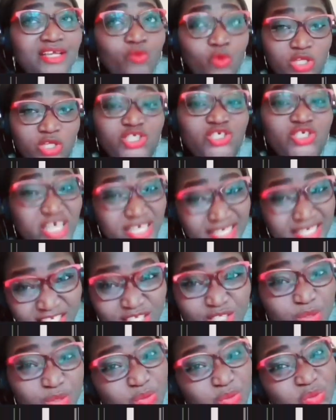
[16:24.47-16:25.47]
He was
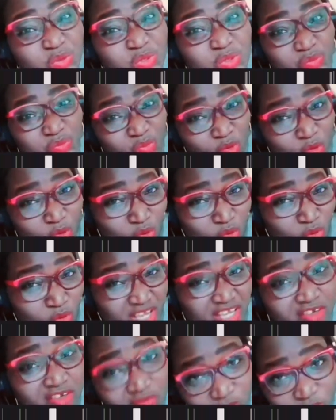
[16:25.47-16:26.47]
threatening to use more
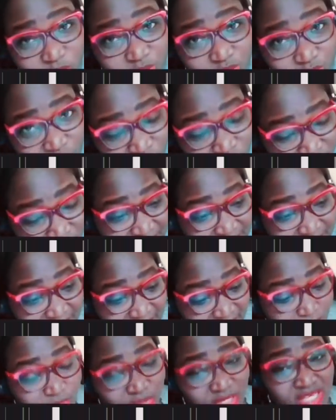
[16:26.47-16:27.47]
if we don't send
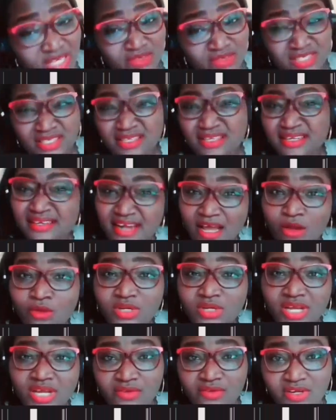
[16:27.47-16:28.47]
an ambulance.
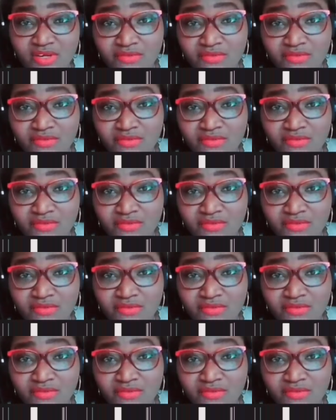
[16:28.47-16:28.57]
Now.